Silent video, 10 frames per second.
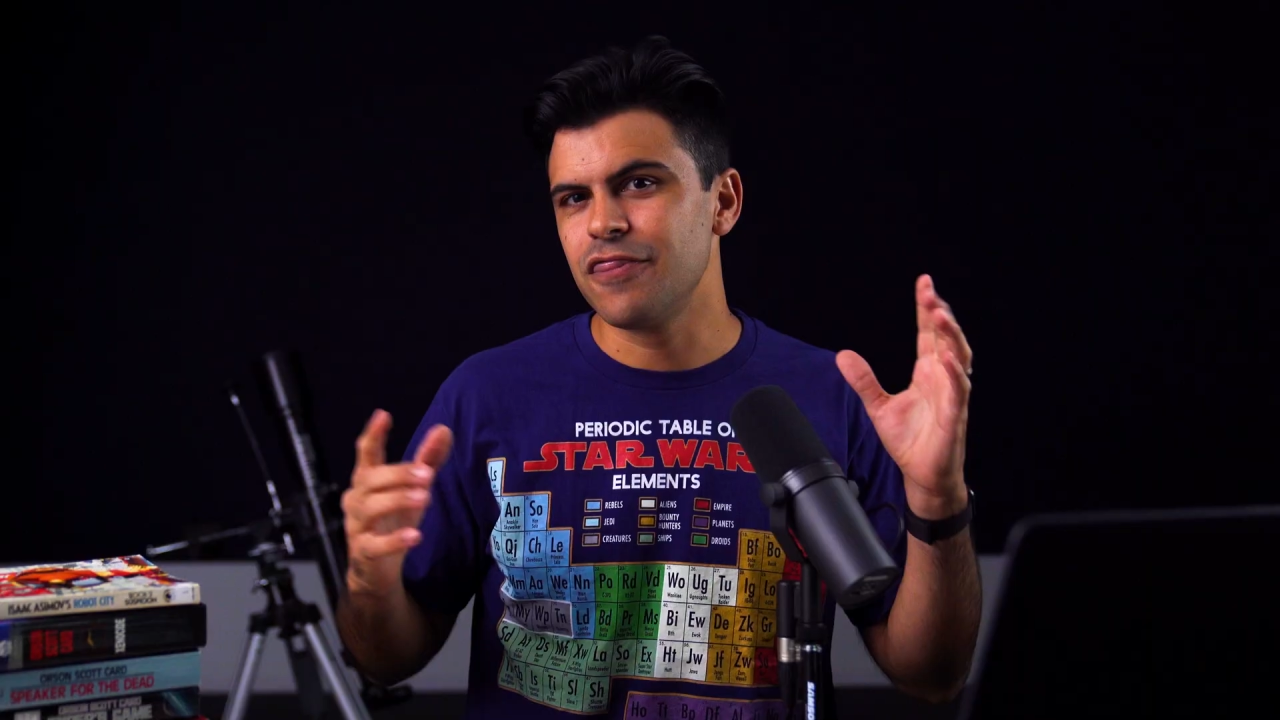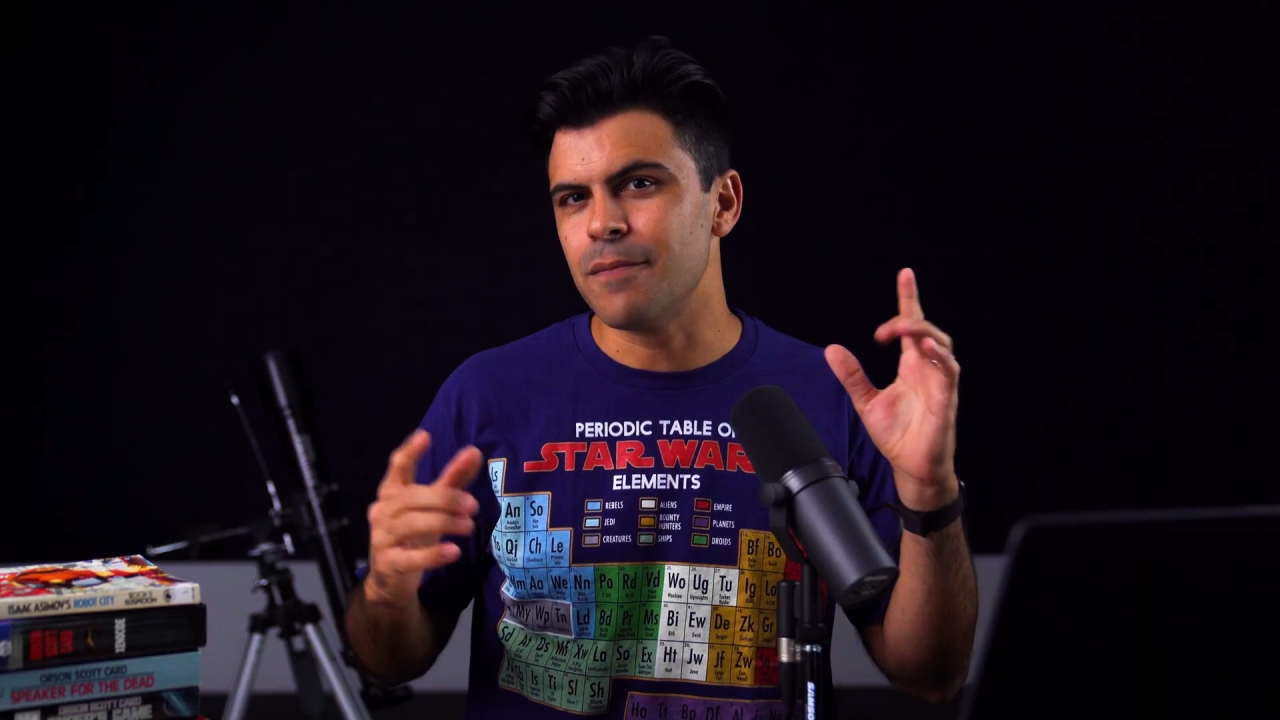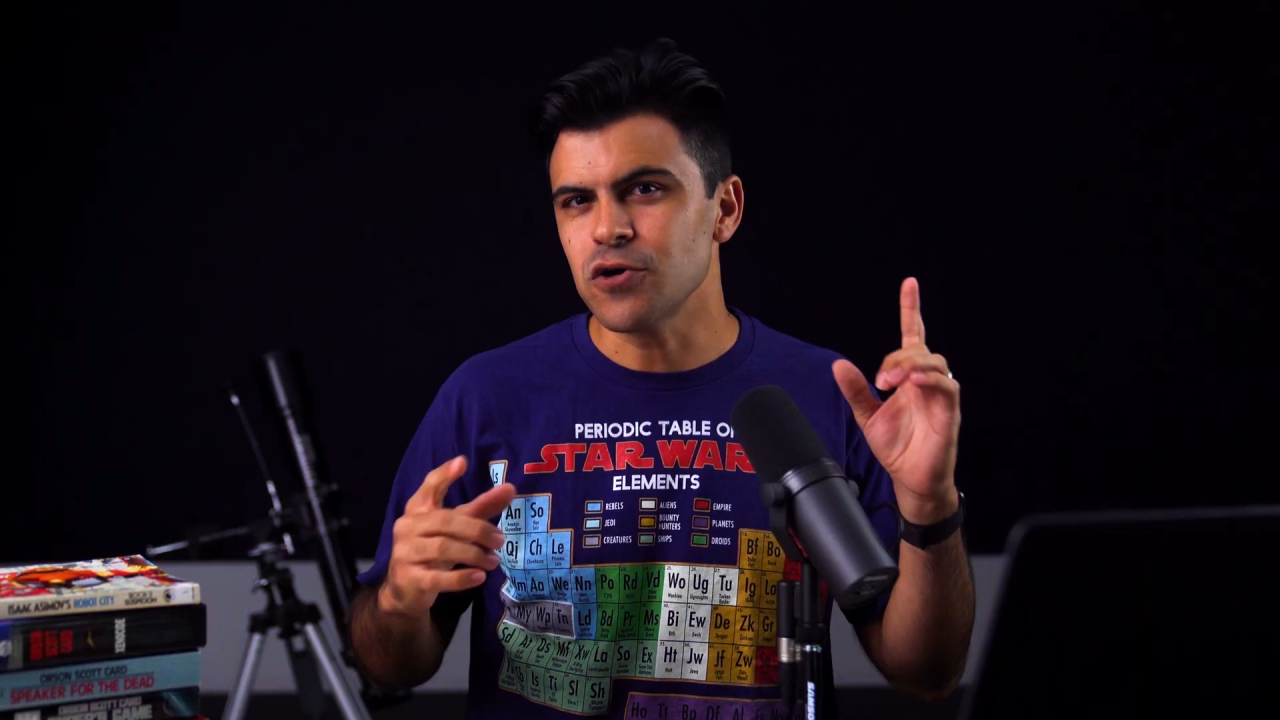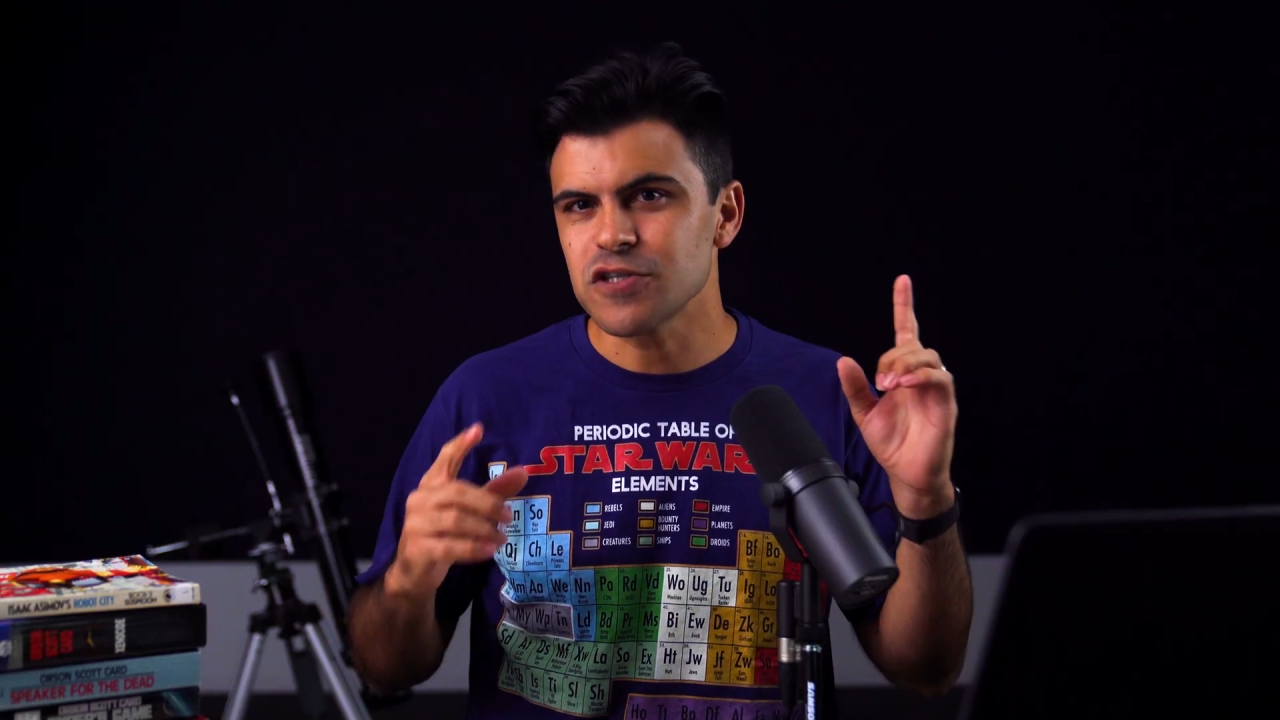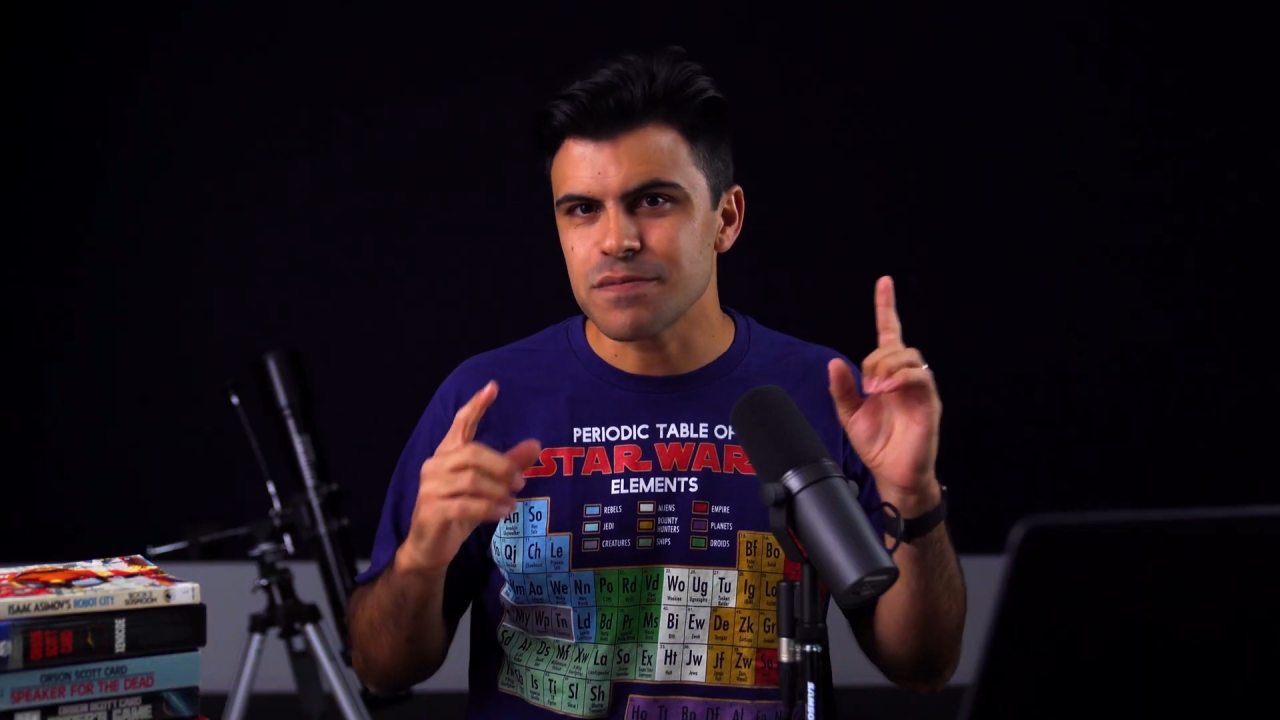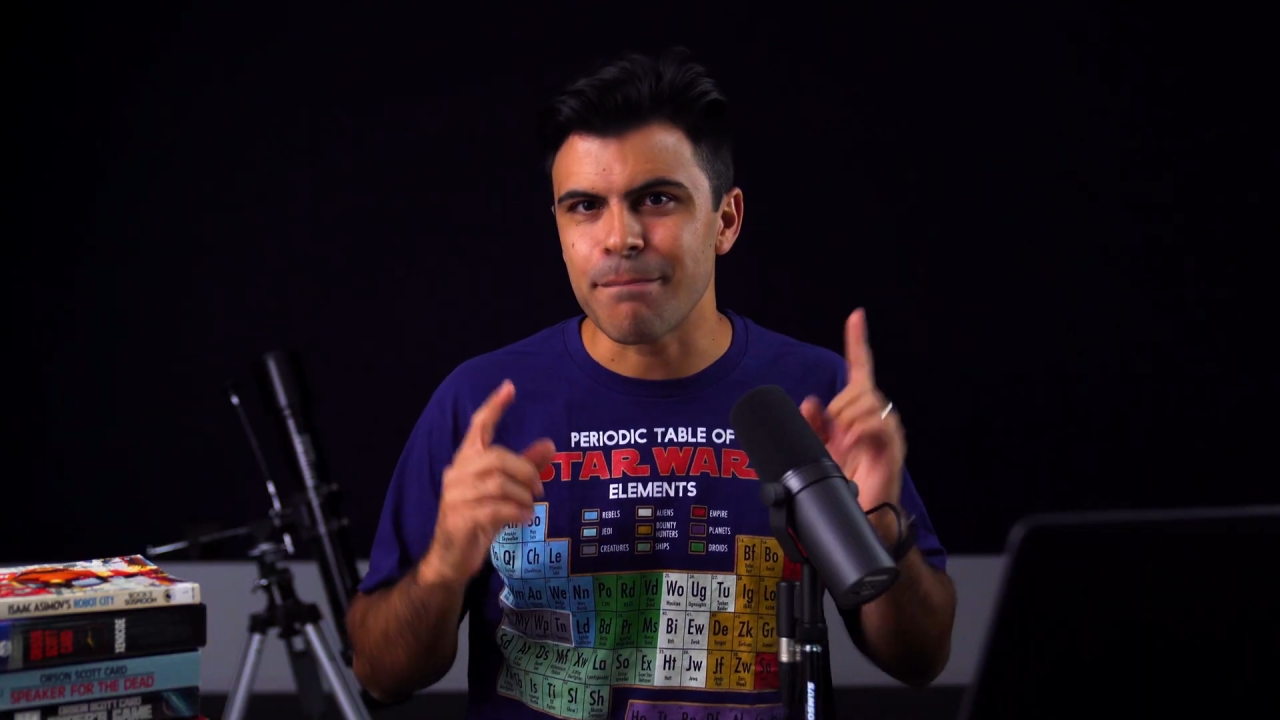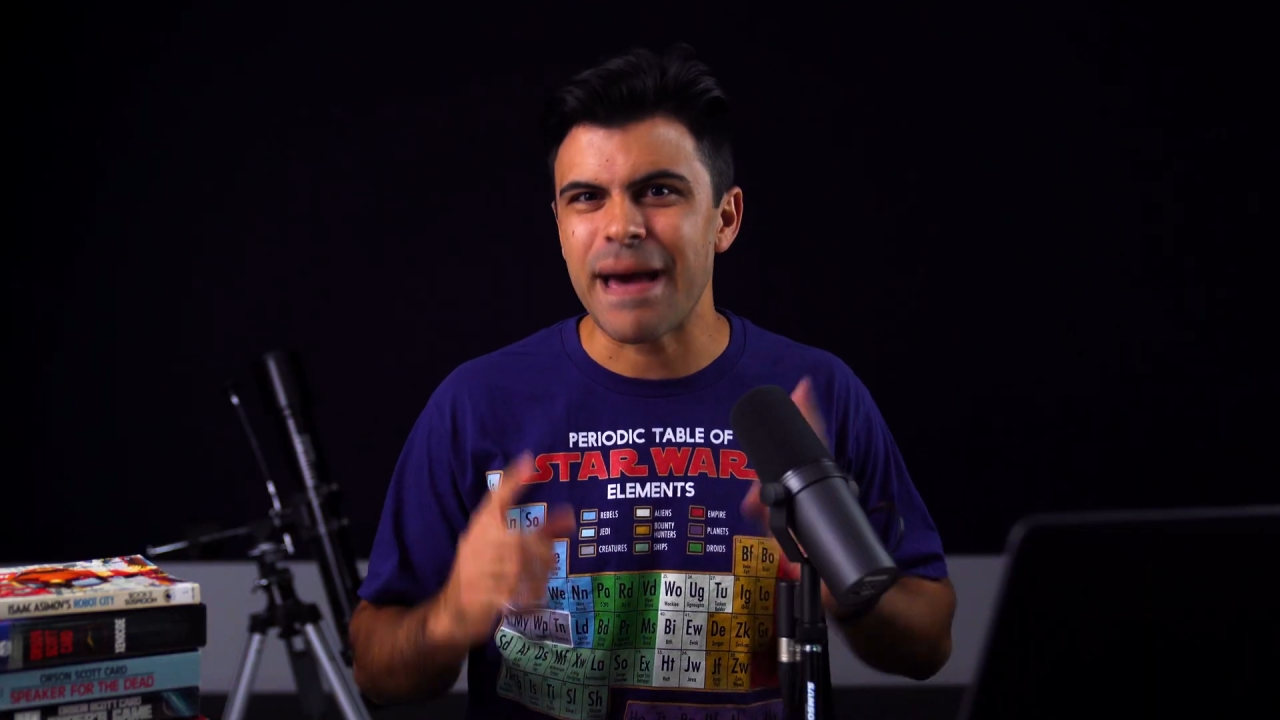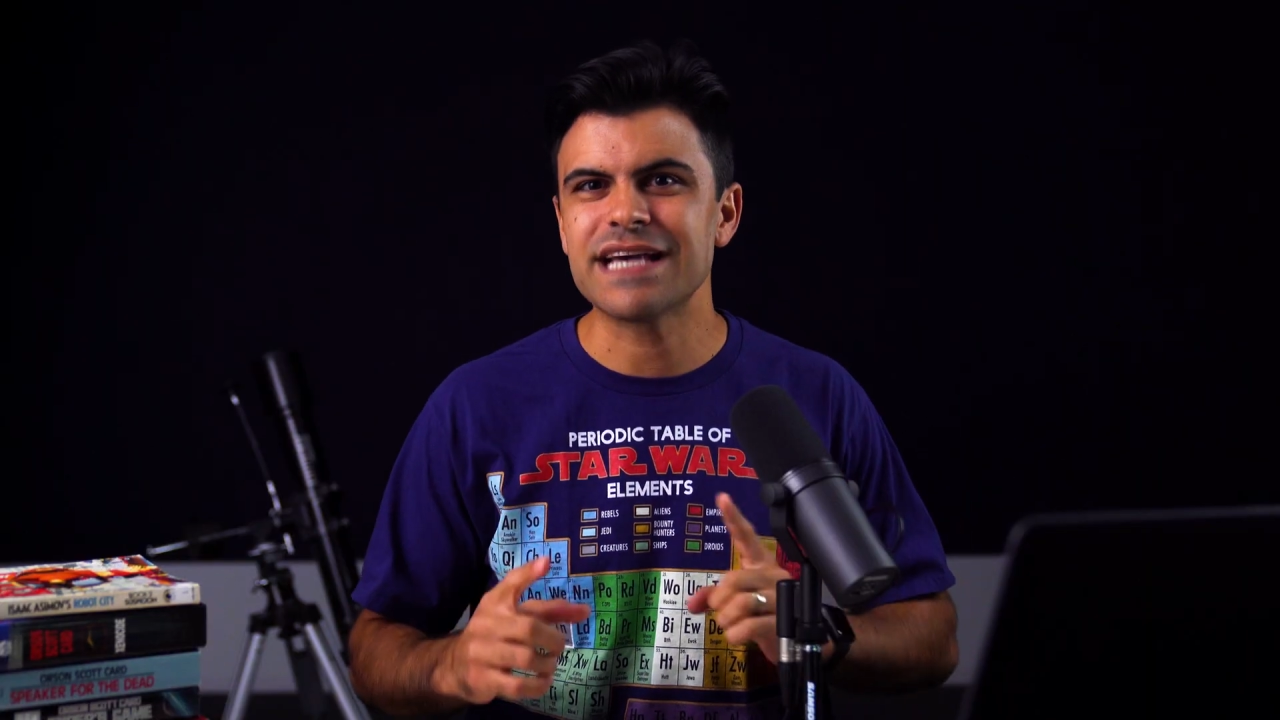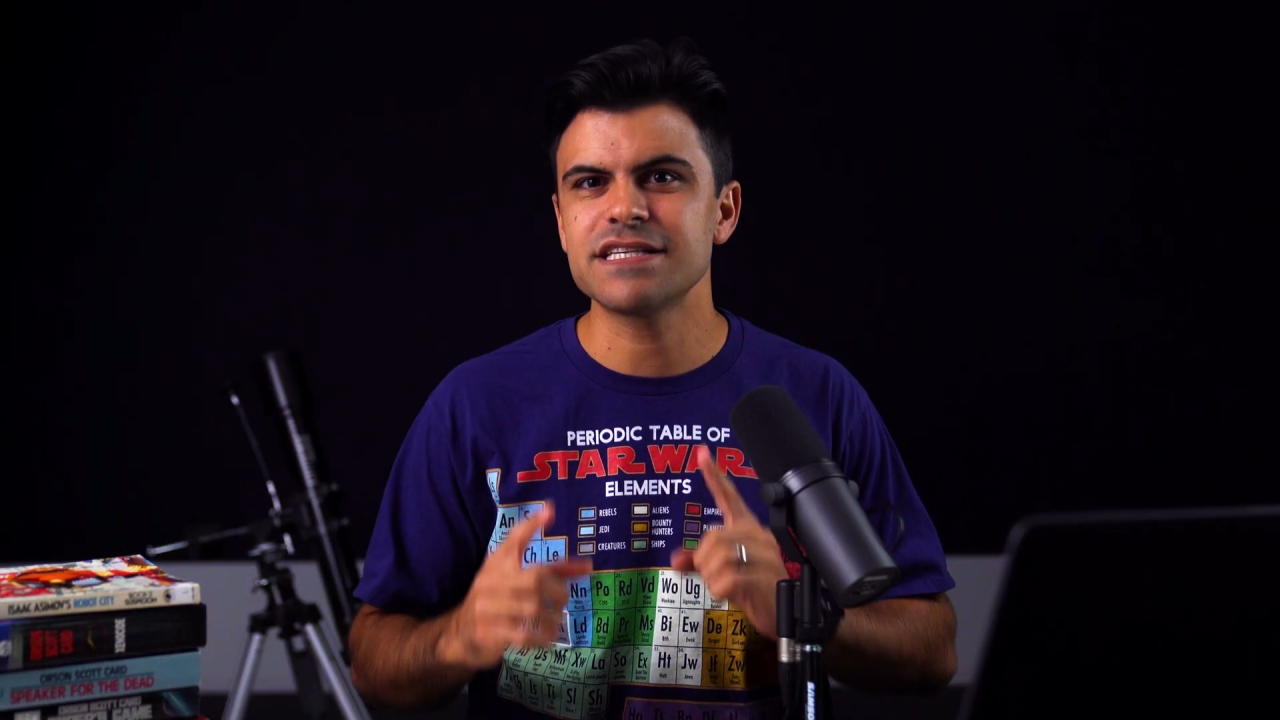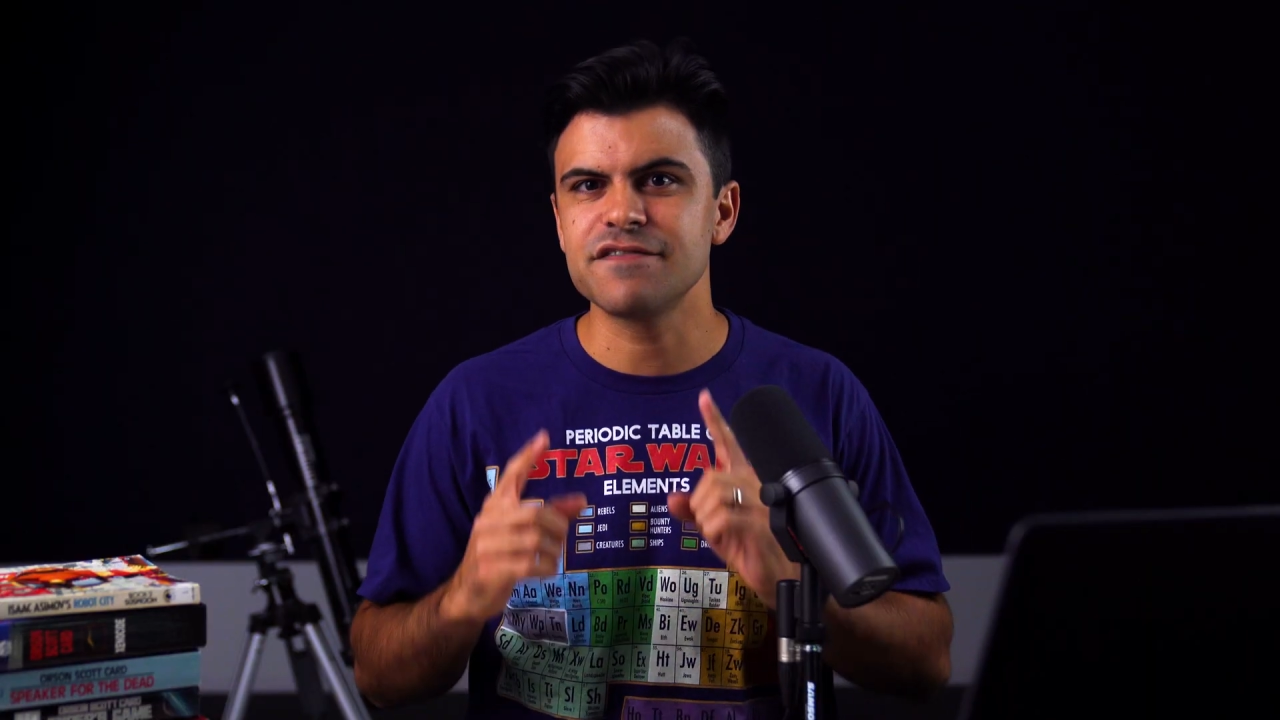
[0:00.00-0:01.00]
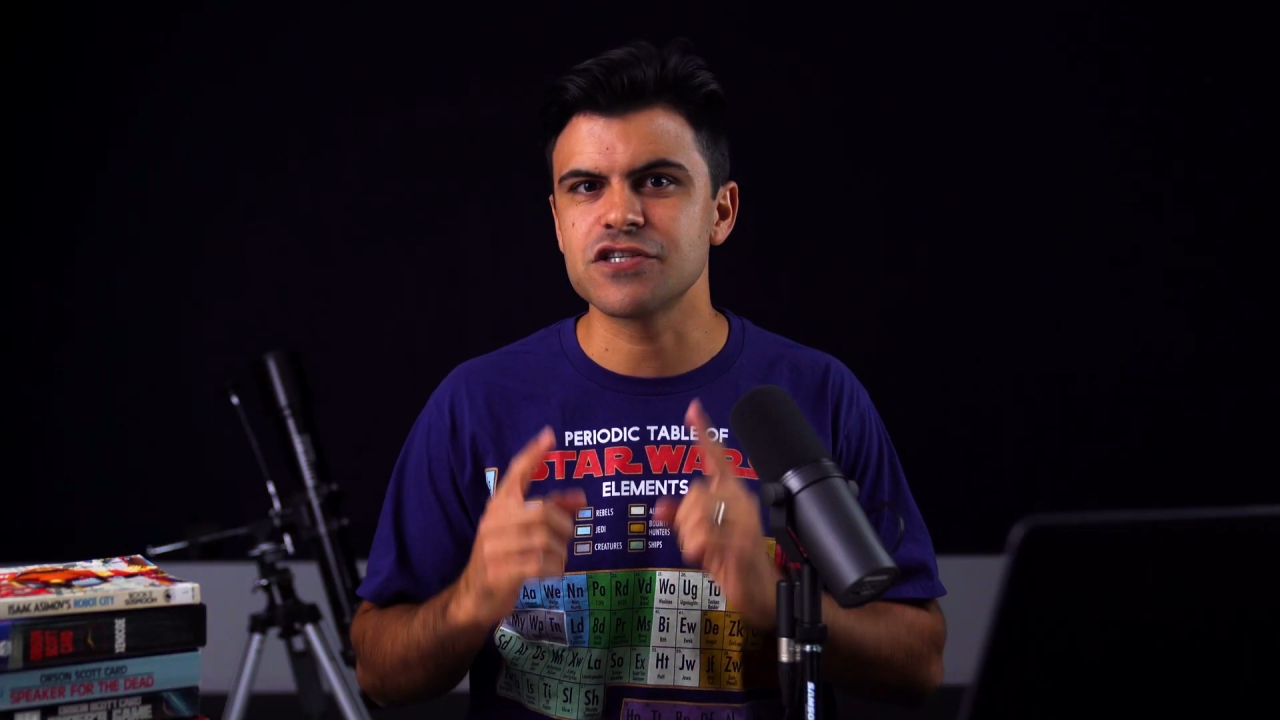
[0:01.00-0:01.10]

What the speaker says: the most massive